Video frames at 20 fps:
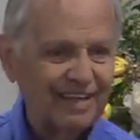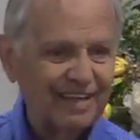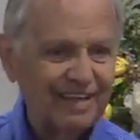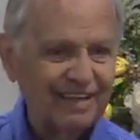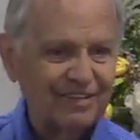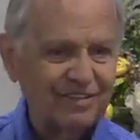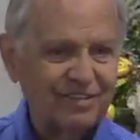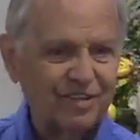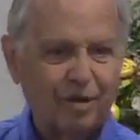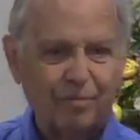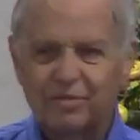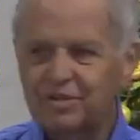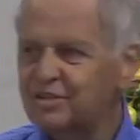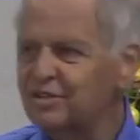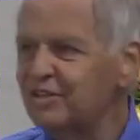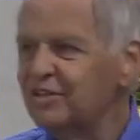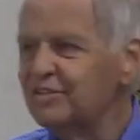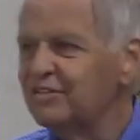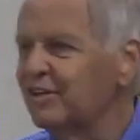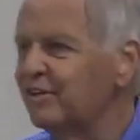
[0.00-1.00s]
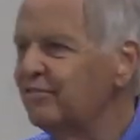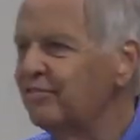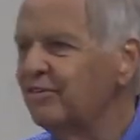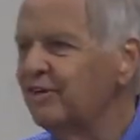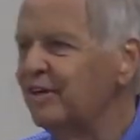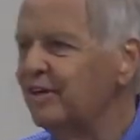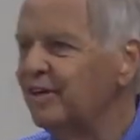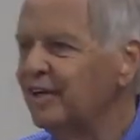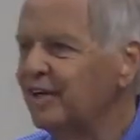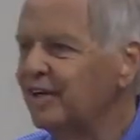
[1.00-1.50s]
And it's almost as if
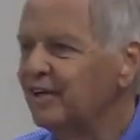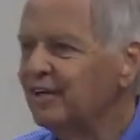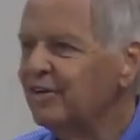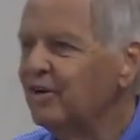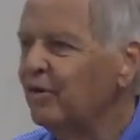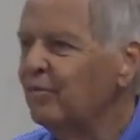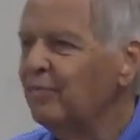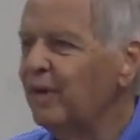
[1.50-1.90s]
we go